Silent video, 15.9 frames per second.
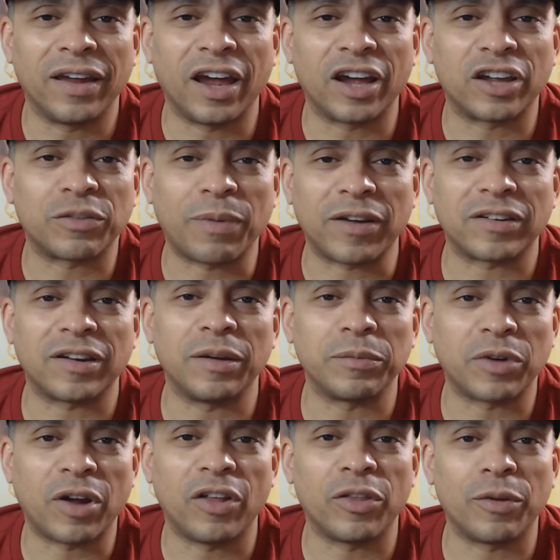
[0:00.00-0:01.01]
Xbox games
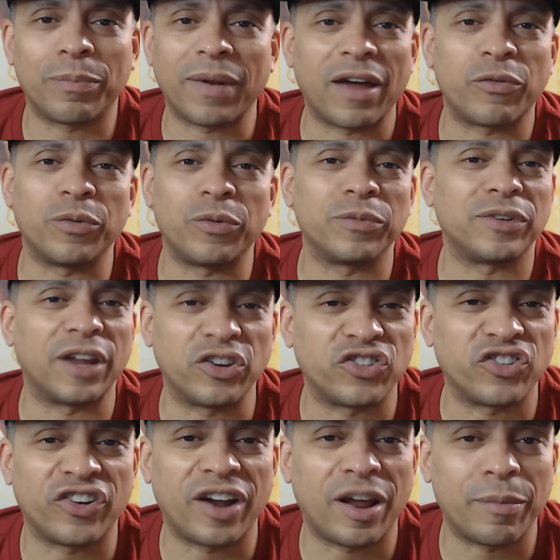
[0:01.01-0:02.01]
on the platforms that
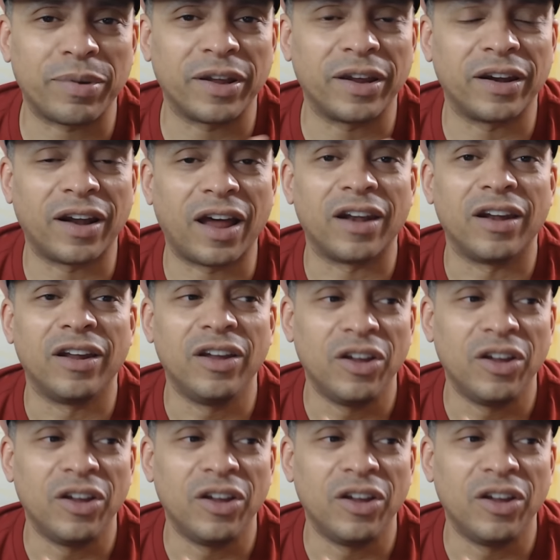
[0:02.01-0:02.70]
you're not playing on.